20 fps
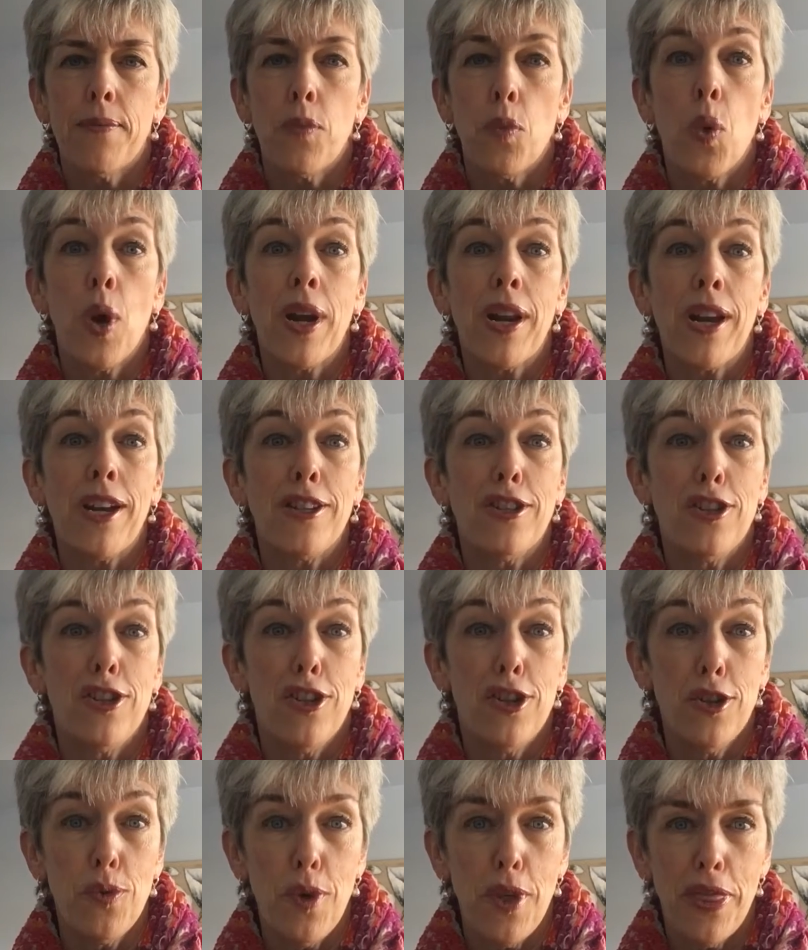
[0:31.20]
What I
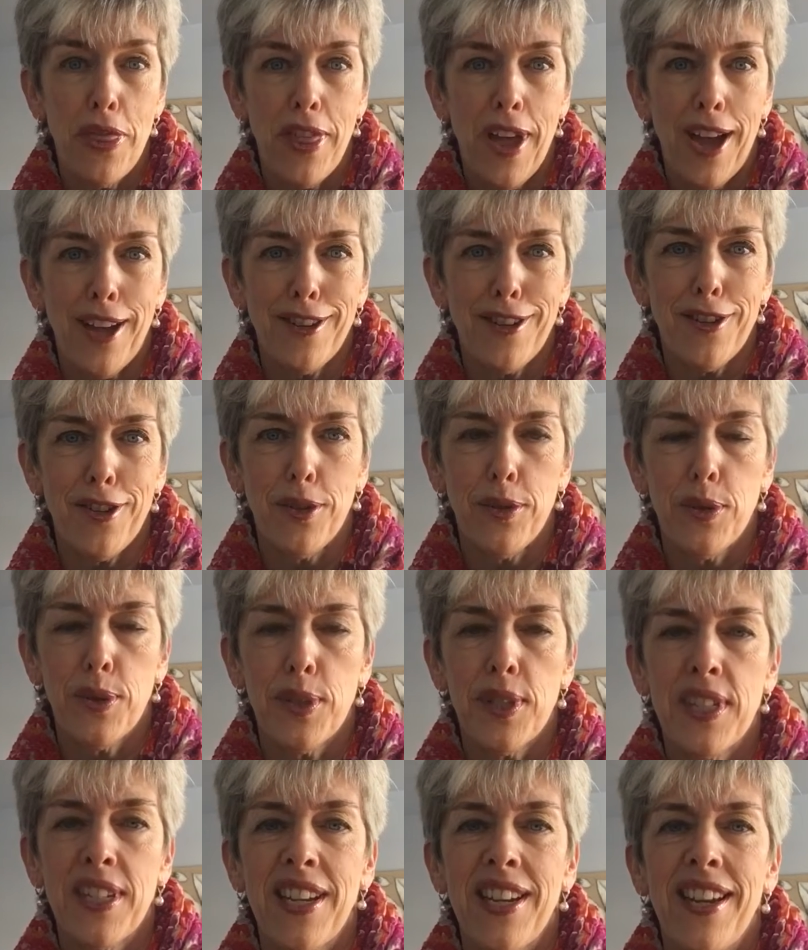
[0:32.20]
do with that
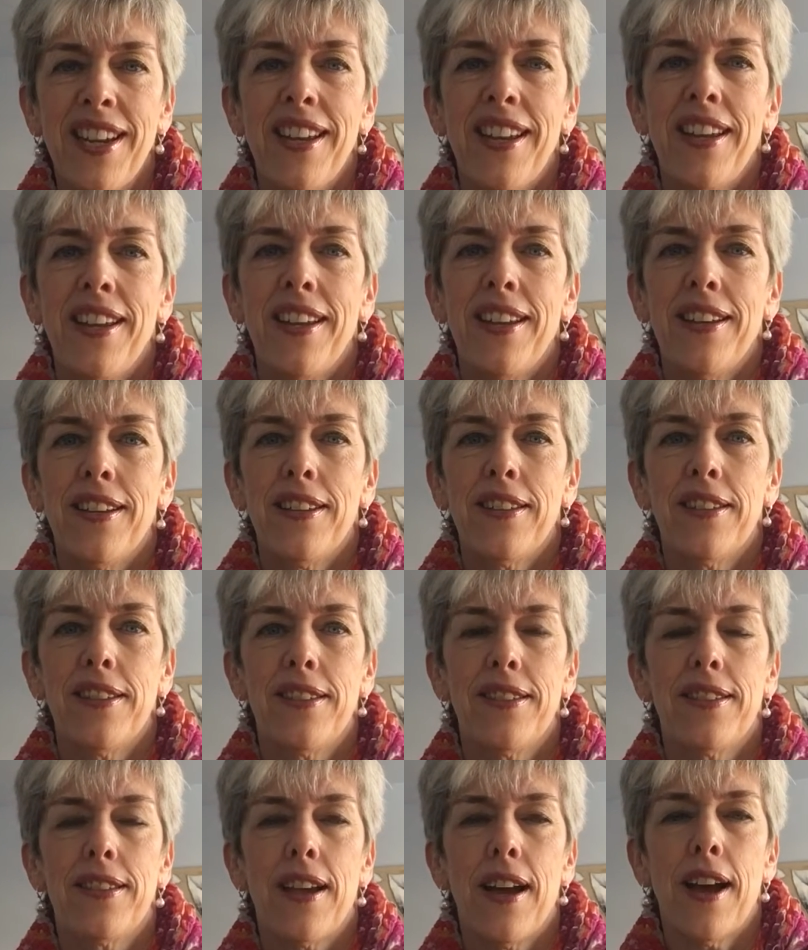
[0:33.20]
news
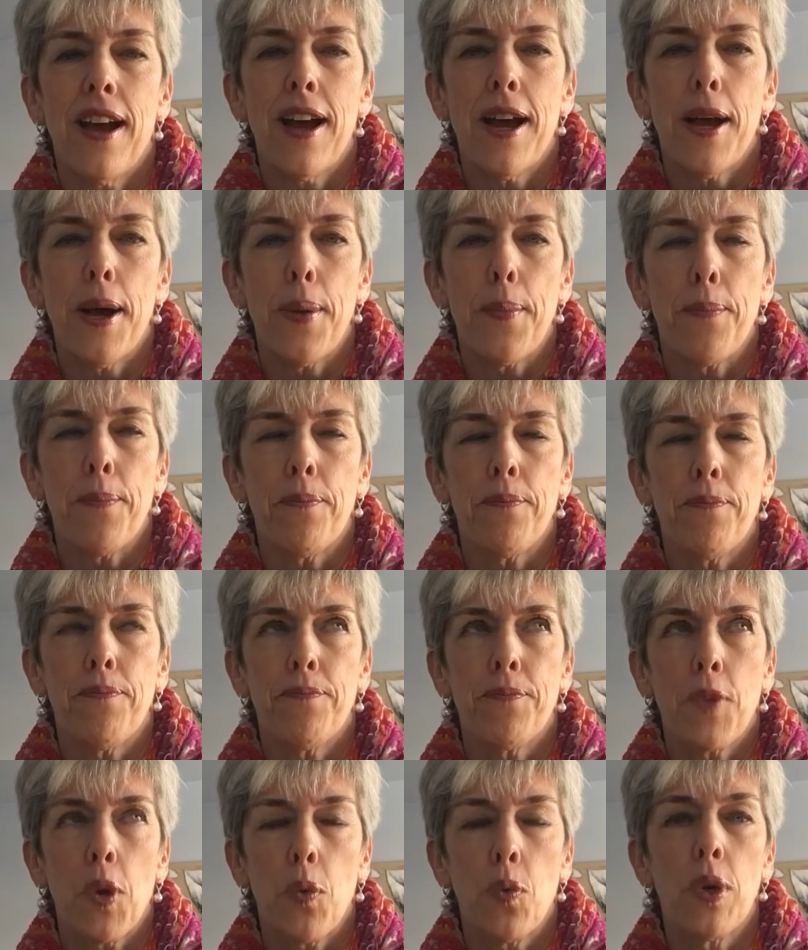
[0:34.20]
is
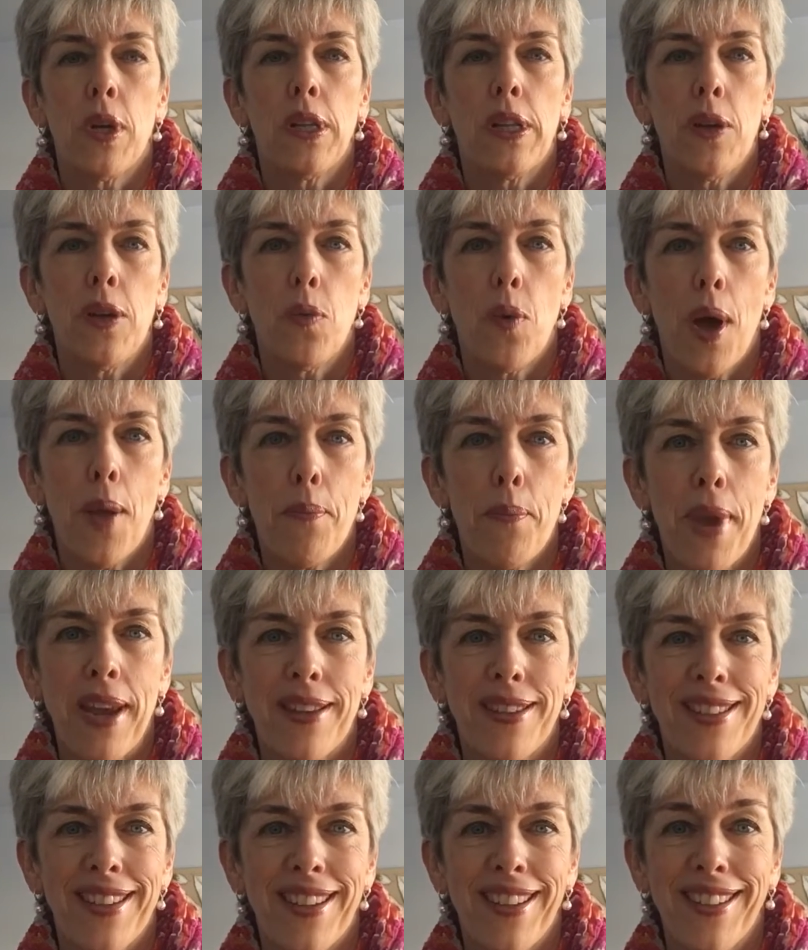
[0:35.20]
really what
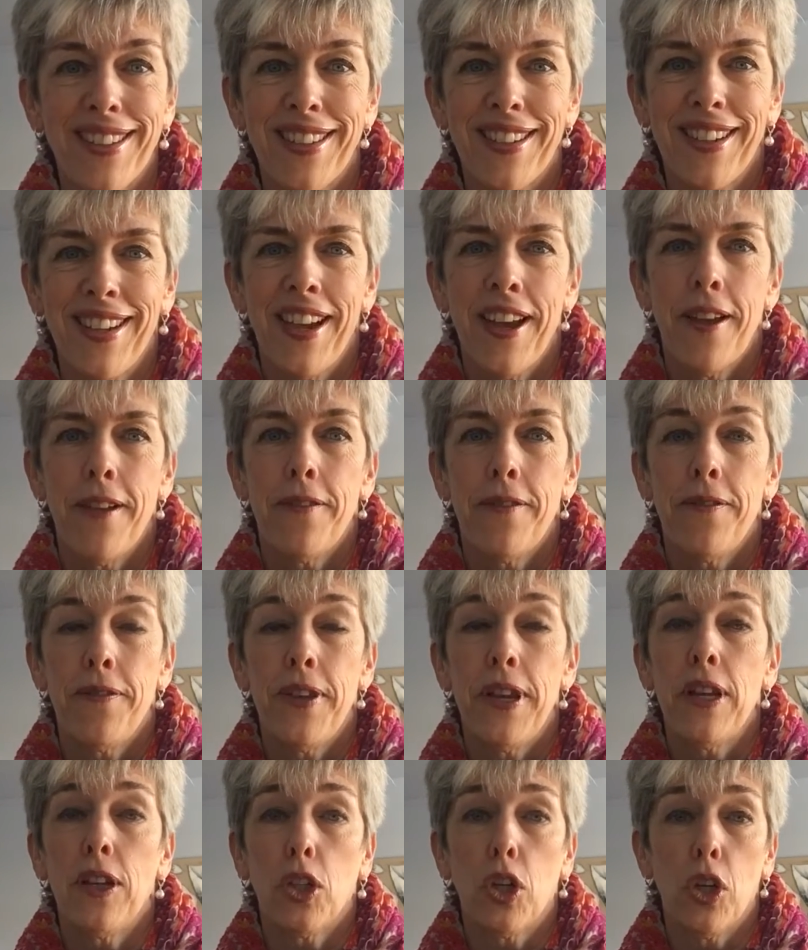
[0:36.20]
makes it
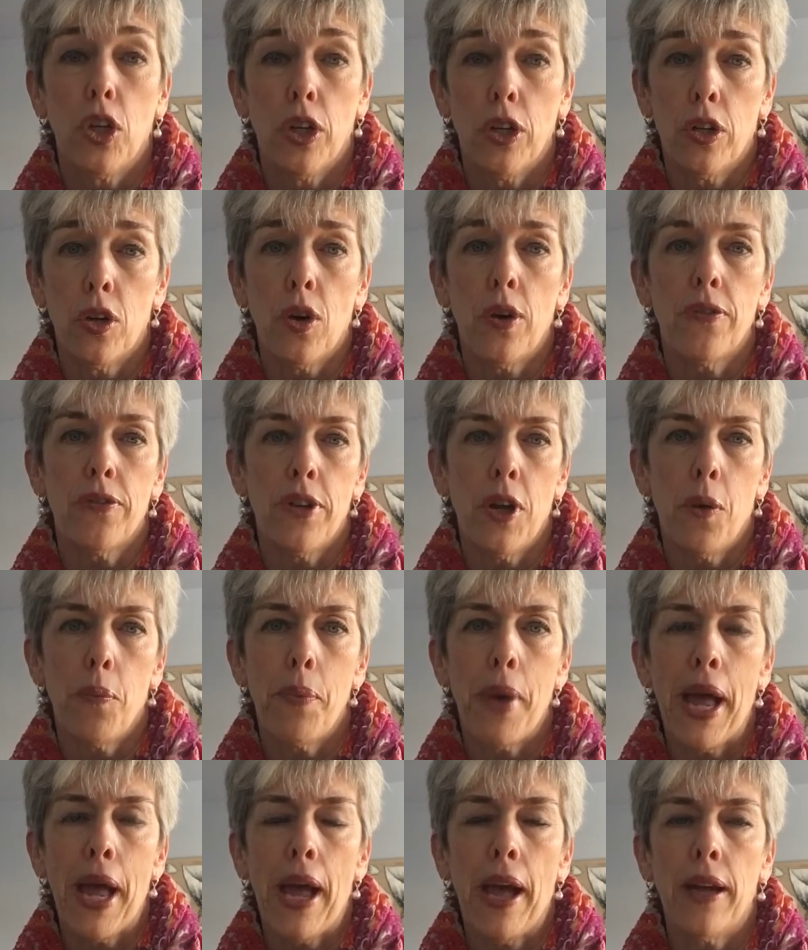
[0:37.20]
feel good or feel
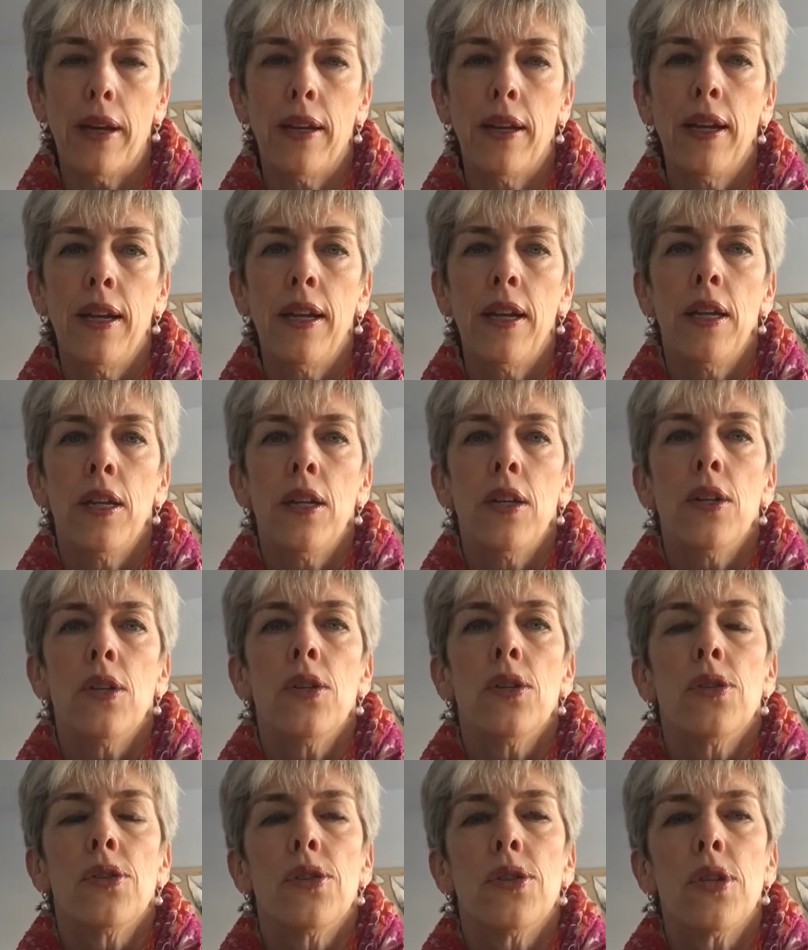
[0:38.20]
bad.
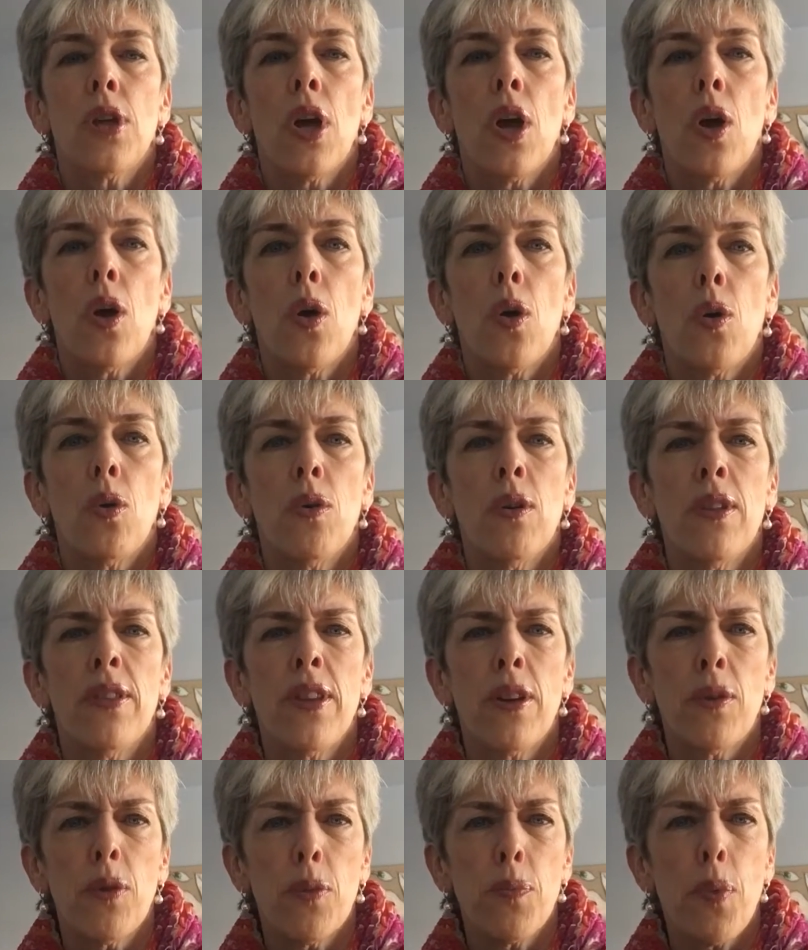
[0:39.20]
So
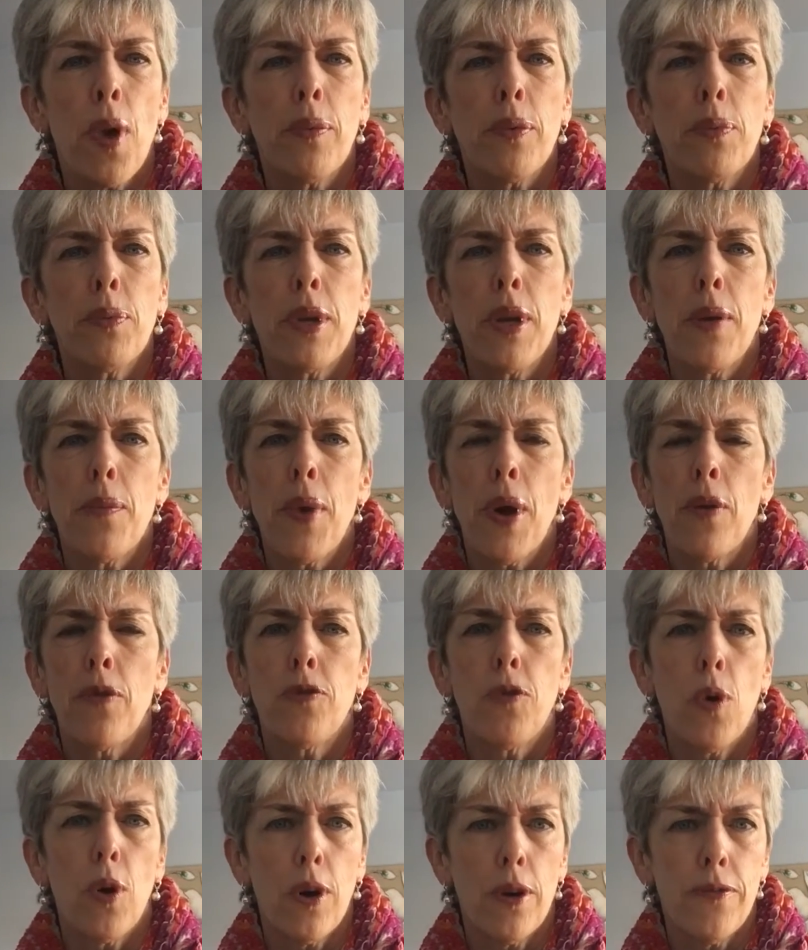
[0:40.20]
there were probably about
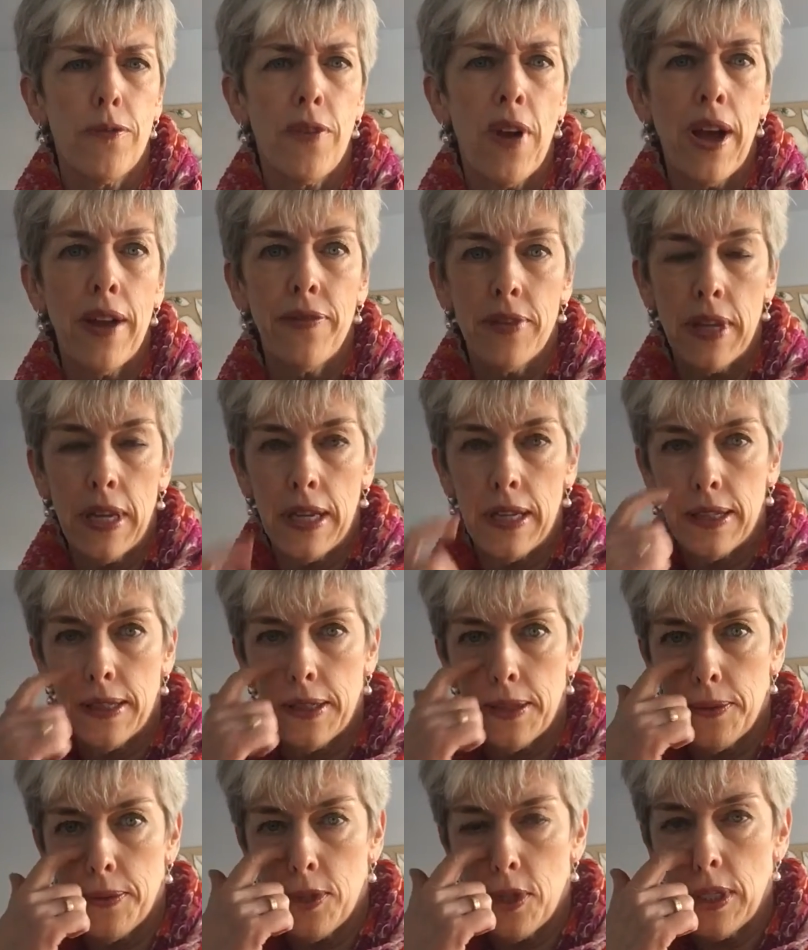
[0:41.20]
4 or 5
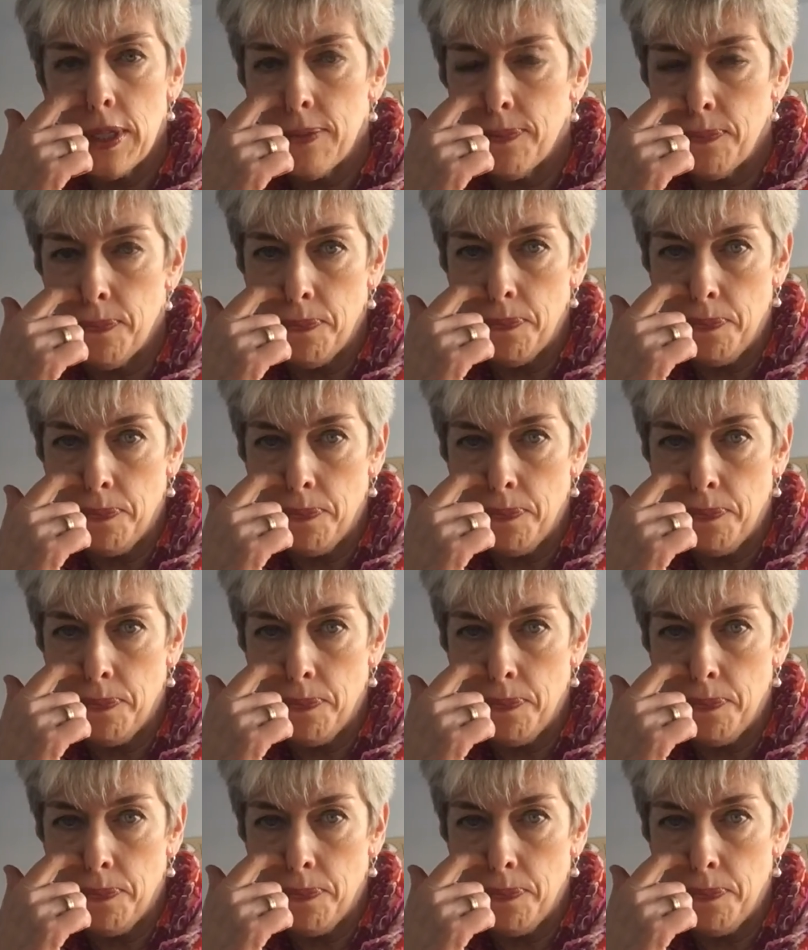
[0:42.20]
things, just